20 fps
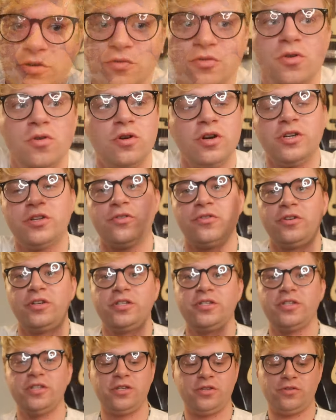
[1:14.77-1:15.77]
of course,
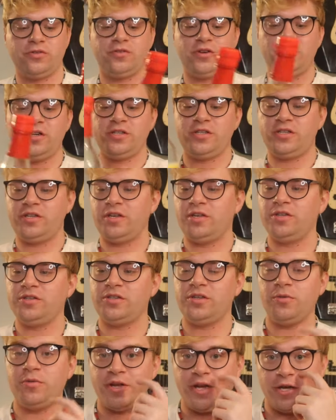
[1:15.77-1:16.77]
first things first
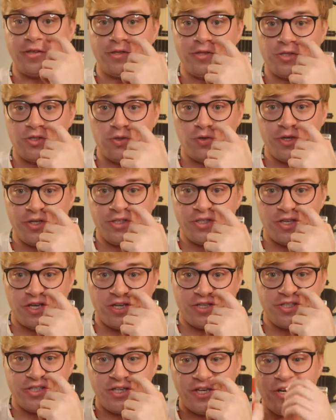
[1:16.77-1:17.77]
is we got the soy
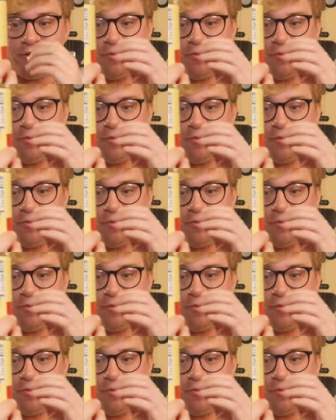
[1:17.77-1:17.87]
sauce here,